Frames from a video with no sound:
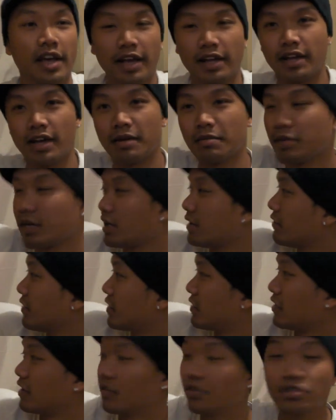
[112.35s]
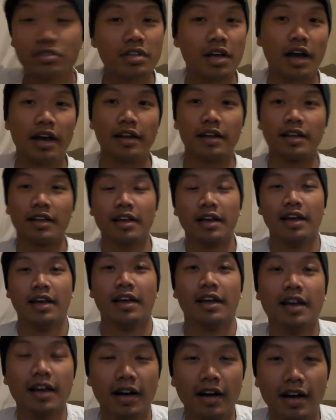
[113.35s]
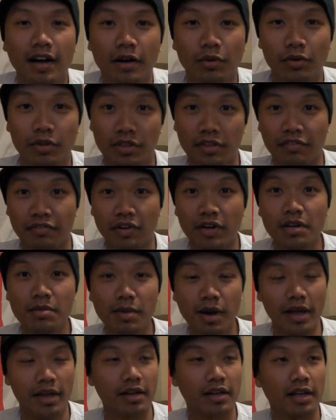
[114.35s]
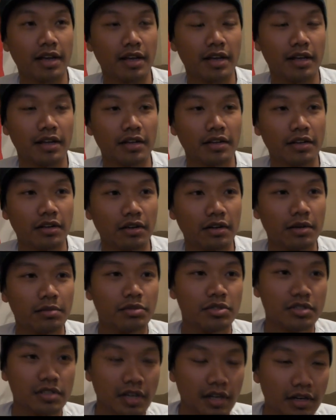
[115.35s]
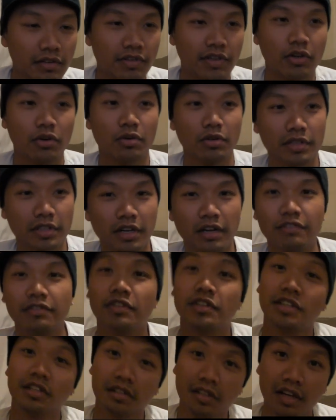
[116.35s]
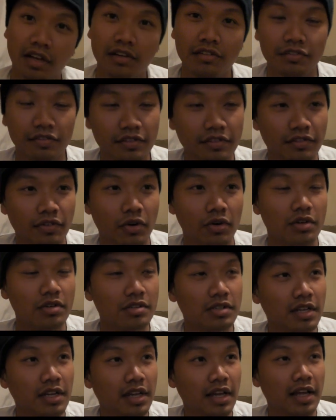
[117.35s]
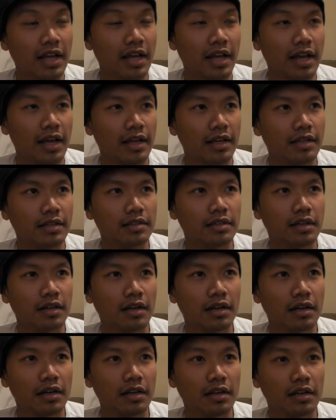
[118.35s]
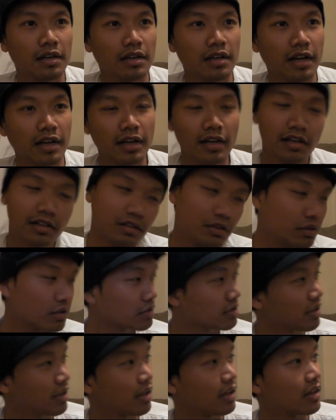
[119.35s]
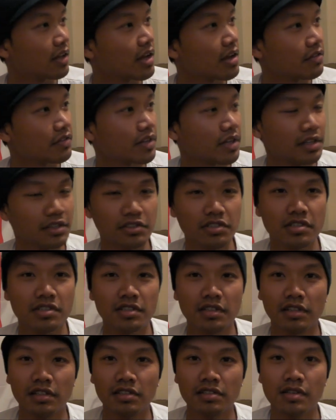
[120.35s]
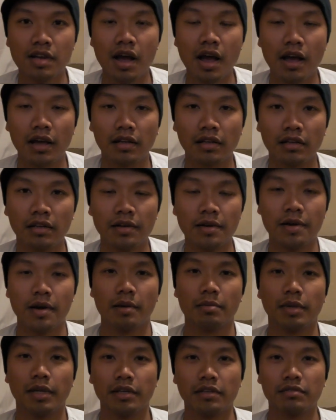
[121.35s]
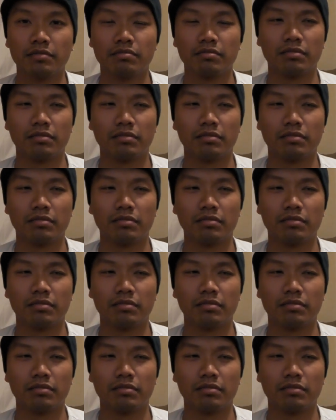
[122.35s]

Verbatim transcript: and I'm kind of on the other side uh, with a friend of mine, and you know I'm just kind of like holding on for dear life, of course. And uh, I kind of look to the left, and I just see this guy. I'm like,